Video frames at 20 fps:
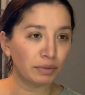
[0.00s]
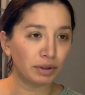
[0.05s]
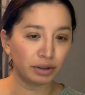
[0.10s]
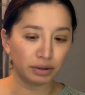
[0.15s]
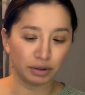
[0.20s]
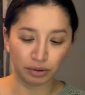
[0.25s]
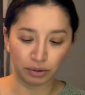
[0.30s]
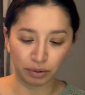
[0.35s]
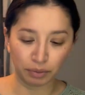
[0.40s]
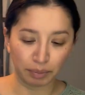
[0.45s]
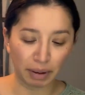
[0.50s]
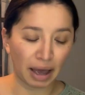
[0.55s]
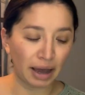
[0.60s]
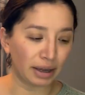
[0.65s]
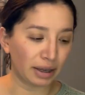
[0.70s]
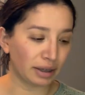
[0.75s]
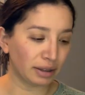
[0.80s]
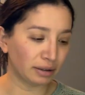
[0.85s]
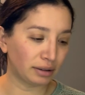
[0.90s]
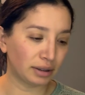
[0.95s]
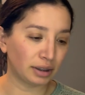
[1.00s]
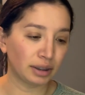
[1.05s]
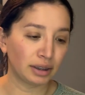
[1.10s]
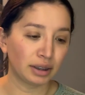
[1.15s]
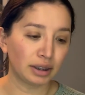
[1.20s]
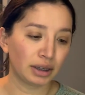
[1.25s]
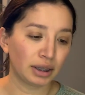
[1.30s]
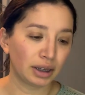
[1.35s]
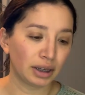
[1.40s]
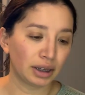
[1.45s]
the little packet,
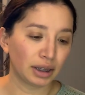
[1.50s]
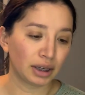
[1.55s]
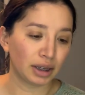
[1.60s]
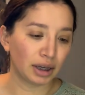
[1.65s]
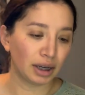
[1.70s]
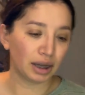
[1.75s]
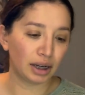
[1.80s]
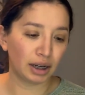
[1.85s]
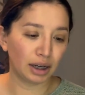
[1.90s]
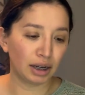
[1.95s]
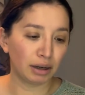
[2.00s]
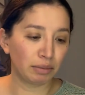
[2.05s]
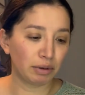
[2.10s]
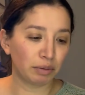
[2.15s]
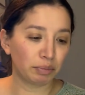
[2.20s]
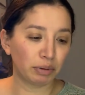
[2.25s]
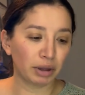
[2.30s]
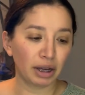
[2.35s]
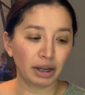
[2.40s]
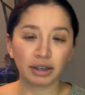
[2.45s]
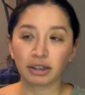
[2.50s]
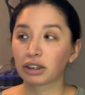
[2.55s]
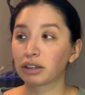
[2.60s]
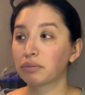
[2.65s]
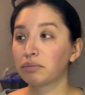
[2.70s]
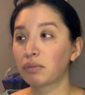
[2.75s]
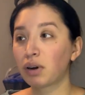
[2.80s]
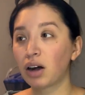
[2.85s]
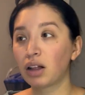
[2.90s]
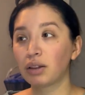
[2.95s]
apply a
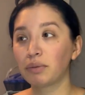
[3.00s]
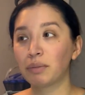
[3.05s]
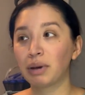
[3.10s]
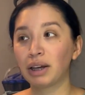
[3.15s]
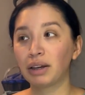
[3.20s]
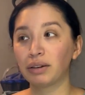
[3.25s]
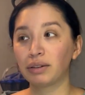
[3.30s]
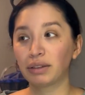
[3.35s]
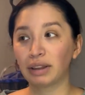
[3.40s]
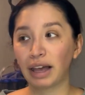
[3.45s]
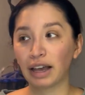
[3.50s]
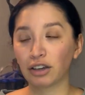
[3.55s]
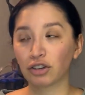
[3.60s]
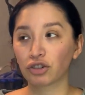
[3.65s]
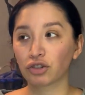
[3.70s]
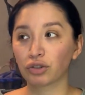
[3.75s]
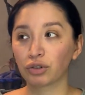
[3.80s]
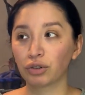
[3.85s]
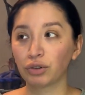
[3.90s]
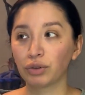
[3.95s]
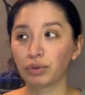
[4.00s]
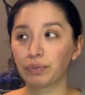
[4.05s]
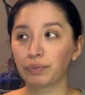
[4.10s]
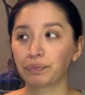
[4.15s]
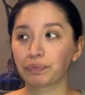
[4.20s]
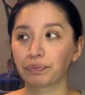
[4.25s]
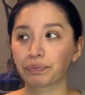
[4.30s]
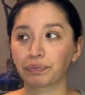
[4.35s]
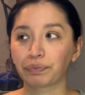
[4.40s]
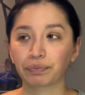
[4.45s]
small amount of lash glue,
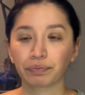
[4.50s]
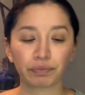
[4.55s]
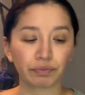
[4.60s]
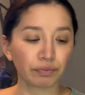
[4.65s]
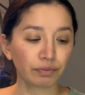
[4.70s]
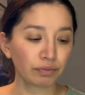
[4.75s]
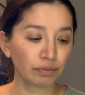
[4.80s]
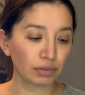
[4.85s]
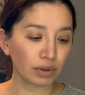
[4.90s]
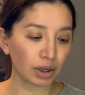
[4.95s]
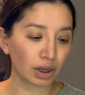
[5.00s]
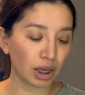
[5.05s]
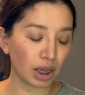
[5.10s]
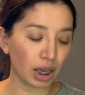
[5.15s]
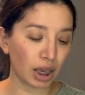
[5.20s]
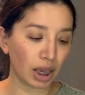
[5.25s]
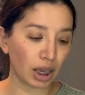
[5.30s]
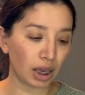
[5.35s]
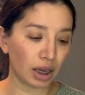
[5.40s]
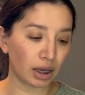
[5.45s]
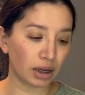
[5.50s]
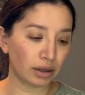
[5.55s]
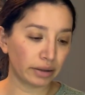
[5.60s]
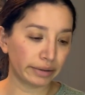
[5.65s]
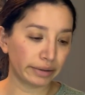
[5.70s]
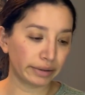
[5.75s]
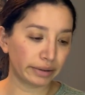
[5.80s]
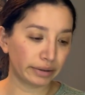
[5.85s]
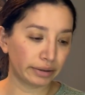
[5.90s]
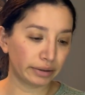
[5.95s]

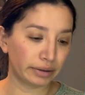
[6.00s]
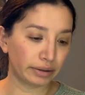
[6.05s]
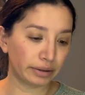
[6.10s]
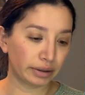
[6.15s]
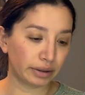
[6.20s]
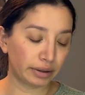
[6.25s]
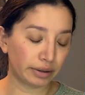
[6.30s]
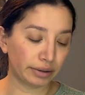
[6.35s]
and